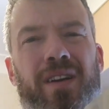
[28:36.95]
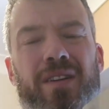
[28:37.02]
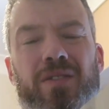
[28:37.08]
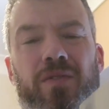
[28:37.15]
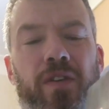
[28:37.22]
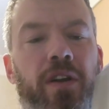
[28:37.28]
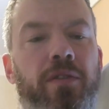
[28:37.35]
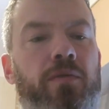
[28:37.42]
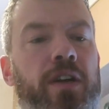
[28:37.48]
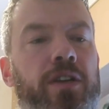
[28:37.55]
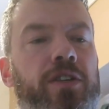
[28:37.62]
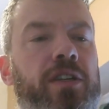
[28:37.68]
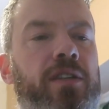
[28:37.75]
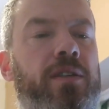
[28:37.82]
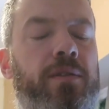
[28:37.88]
it's very
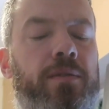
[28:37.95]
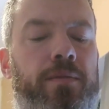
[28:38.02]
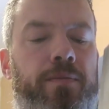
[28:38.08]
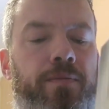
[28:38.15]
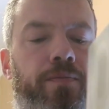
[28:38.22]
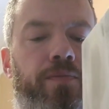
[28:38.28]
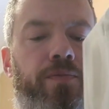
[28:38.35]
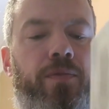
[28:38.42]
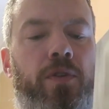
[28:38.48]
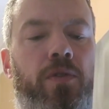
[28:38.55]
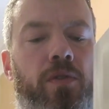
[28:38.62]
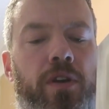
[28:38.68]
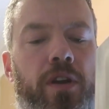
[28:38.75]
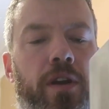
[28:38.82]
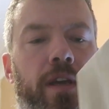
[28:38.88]
rigid, I'm
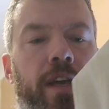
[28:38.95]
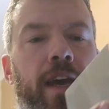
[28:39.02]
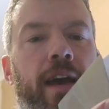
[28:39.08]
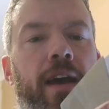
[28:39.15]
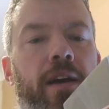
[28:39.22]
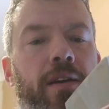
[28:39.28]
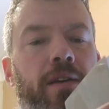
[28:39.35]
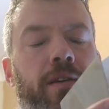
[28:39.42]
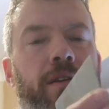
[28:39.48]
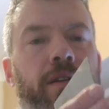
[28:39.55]
not going to get,